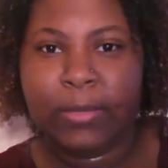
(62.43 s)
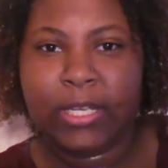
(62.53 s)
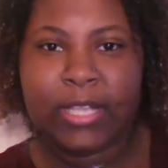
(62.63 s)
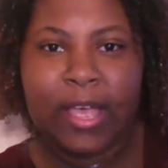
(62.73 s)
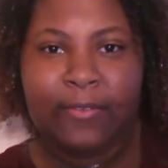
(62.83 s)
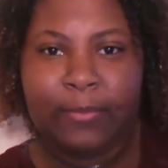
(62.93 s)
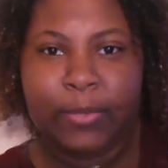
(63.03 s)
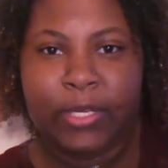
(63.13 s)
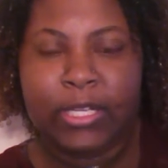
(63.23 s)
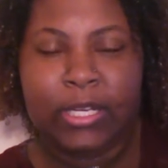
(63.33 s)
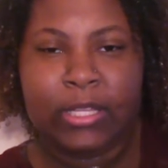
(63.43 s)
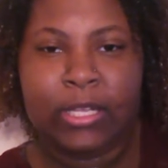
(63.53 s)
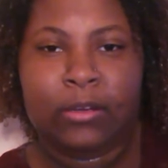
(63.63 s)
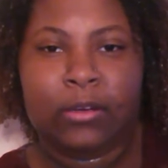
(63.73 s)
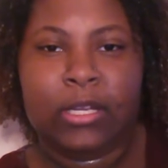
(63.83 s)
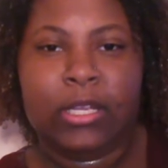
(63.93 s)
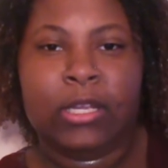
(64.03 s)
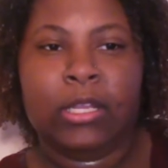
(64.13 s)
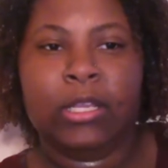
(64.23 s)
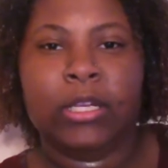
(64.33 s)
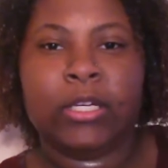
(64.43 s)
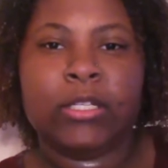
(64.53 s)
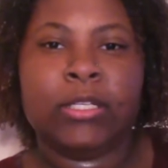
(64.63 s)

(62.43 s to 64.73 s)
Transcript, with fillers: because I haven't put anything on it in a year.